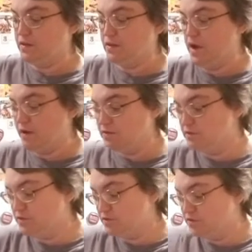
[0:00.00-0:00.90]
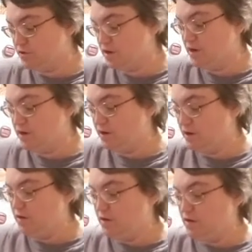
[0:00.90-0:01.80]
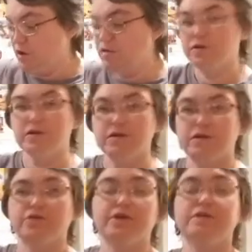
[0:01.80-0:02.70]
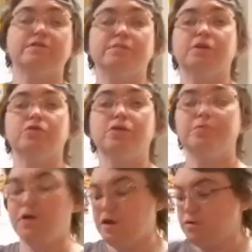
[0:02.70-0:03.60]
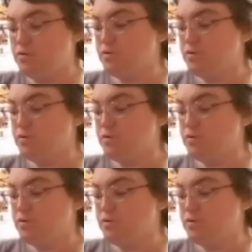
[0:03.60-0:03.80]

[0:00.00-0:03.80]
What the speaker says: Now, since it's already, all the ingredients have been incorporated or to